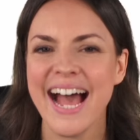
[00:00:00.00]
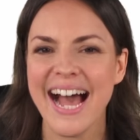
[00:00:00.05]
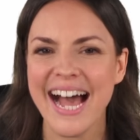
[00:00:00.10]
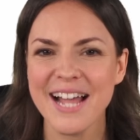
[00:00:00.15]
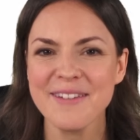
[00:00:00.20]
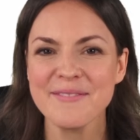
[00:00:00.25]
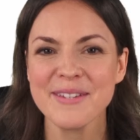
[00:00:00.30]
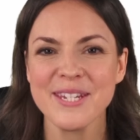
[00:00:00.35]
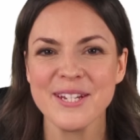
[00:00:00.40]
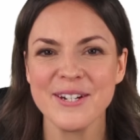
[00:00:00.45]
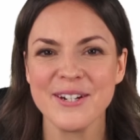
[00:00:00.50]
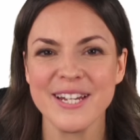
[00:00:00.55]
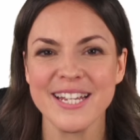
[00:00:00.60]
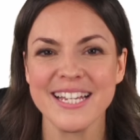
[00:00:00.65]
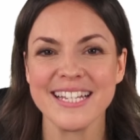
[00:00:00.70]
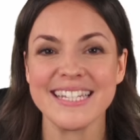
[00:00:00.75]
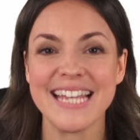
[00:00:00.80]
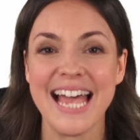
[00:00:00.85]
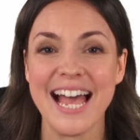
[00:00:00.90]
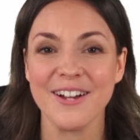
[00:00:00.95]
I'm
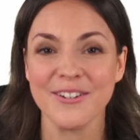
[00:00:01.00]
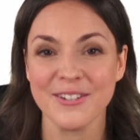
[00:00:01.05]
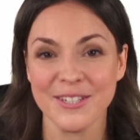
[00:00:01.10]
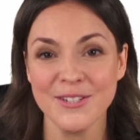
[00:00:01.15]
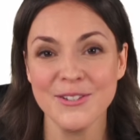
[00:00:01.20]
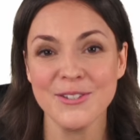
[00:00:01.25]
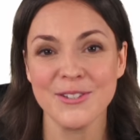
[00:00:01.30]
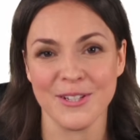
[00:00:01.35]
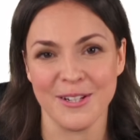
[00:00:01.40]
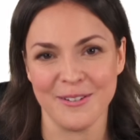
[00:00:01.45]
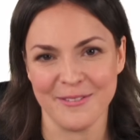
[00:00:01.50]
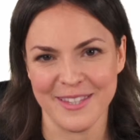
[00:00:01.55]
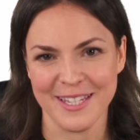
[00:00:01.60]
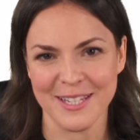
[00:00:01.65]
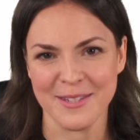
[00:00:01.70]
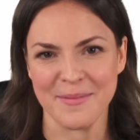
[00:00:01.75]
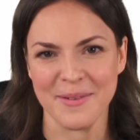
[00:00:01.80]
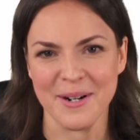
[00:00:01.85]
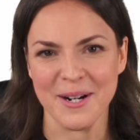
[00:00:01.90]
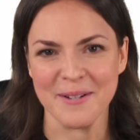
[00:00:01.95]
curious how you solved
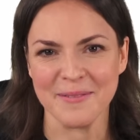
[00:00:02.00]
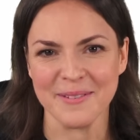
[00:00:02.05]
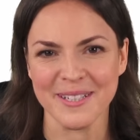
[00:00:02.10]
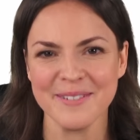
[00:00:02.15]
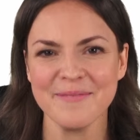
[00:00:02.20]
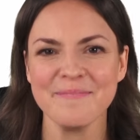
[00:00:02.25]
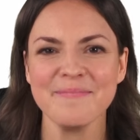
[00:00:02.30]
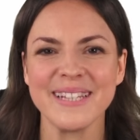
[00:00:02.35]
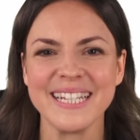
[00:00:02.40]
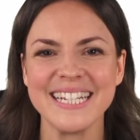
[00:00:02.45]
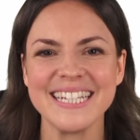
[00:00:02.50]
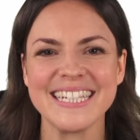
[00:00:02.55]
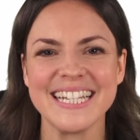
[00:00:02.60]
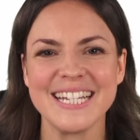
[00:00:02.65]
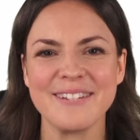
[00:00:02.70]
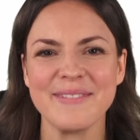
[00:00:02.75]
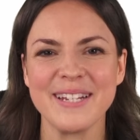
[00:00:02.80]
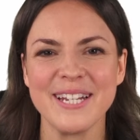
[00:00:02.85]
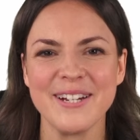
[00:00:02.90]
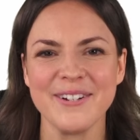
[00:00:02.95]
this problem. Please
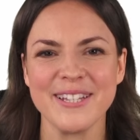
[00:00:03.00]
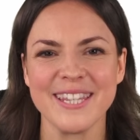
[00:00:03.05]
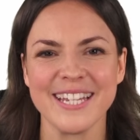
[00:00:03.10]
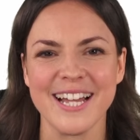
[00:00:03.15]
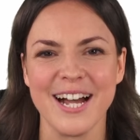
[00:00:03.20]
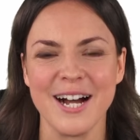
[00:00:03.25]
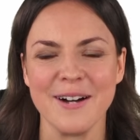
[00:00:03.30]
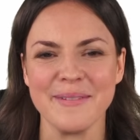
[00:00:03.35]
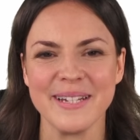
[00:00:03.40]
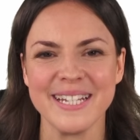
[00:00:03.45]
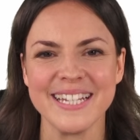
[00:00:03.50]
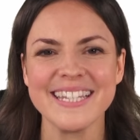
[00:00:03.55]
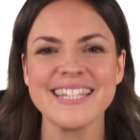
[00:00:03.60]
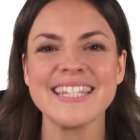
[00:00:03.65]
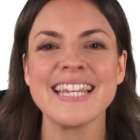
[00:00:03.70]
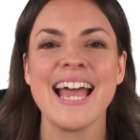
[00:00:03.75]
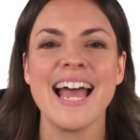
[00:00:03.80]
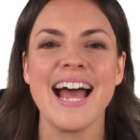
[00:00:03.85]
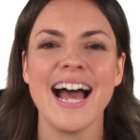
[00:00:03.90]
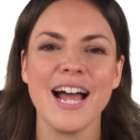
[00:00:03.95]
let me know in the
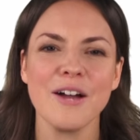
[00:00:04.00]
comments.